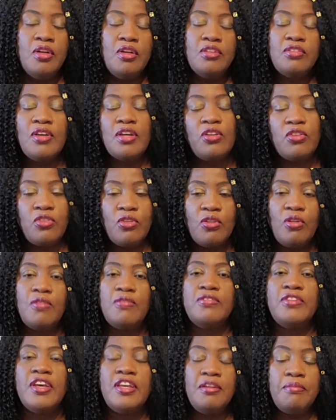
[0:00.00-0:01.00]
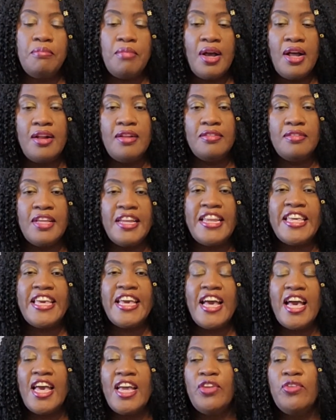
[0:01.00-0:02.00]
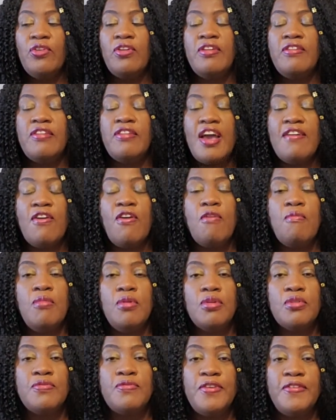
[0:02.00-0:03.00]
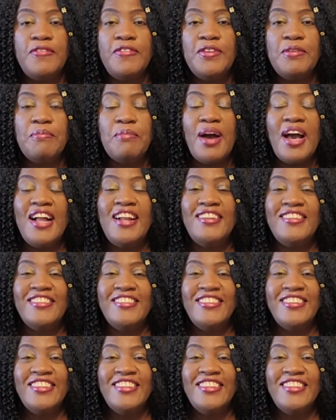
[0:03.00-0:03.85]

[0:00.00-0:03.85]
So a total of 10 miles. And here I had to drive almost 50 miles.